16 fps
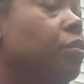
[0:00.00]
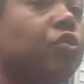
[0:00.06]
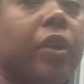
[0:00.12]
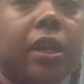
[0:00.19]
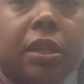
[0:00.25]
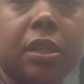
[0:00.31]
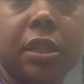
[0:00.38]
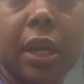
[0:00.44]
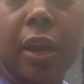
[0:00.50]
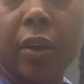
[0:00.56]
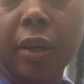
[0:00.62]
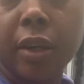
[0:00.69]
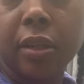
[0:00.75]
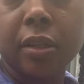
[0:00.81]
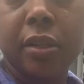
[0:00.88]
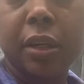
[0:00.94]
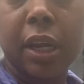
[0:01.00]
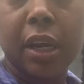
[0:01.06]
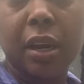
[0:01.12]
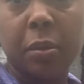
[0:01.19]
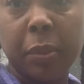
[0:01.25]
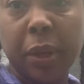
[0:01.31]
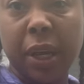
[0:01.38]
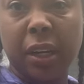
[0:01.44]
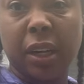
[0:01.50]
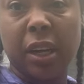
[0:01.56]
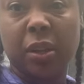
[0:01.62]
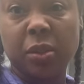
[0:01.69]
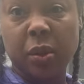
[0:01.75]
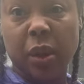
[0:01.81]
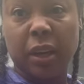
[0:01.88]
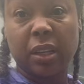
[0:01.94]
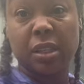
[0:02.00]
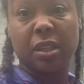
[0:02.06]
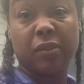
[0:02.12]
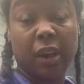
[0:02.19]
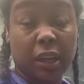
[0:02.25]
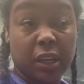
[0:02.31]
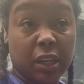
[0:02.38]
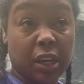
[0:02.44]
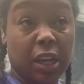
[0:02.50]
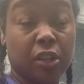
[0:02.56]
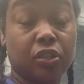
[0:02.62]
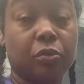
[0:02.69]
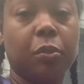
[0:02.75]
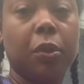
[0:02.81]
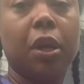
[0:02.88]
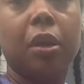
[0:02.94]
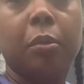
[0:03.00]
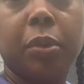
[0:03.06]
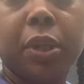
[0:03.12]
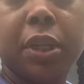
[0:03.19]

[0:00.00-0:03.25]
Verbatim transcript: trying to stay out here until they come back down so I can see if I can catch them. But